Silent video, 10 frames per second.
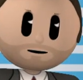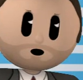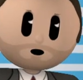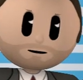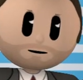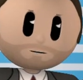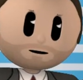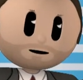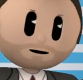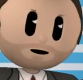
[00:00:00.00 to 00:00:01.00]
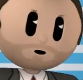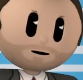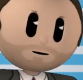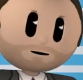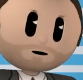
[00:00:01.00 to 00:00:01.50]
to cause this shift in your
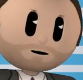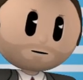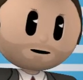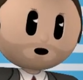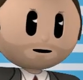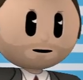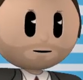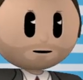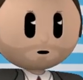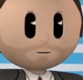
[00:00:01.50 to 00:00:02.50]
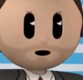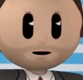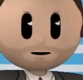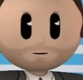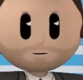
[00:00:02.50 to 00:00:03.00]
relationship with this
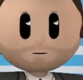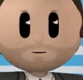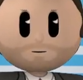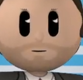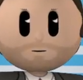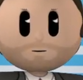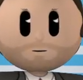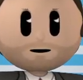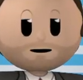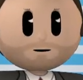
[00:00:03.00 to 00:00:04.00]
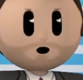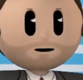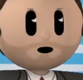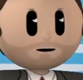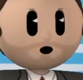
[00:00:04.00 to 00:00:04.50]
person, they
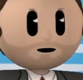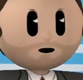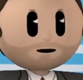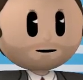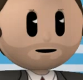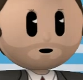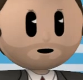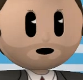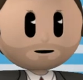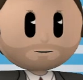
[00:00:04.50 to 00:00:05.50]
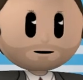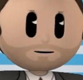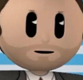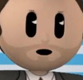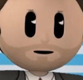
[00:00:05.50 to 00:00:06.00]
hope you go back in your mind
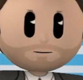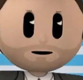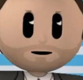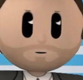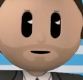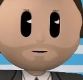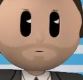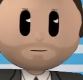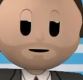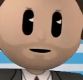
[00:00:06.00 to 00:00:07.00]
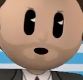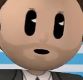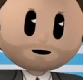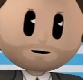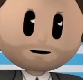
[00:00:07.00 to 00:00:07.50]
six months to three years if
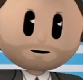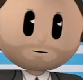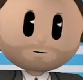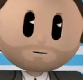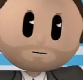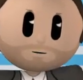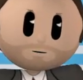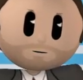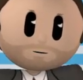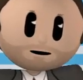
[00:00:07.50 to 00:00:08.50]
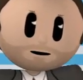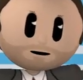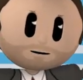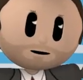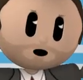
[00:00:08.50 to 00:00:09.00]
you have to, to
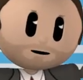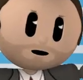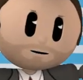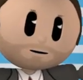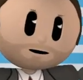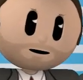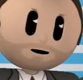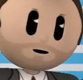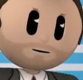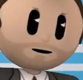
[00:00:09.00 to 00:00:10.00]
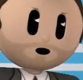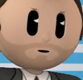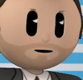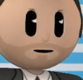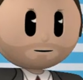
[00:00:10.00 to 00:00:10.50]
think back and see if you said
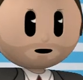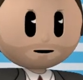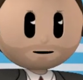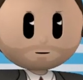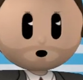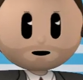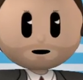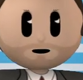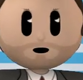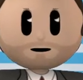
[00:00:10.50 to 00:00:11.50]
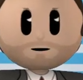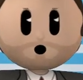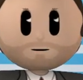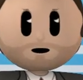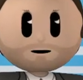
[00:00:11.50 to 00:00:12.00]
or did something wrong that would
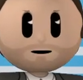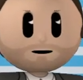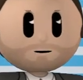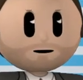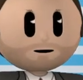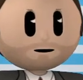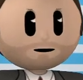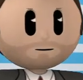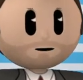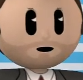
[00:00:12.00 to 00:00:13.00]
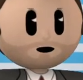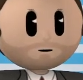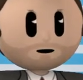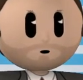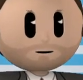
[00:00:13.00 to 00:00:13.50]
cause them to behave in this
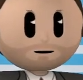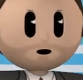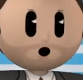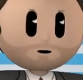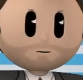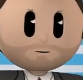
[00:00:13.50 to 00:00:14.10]
manner towards you.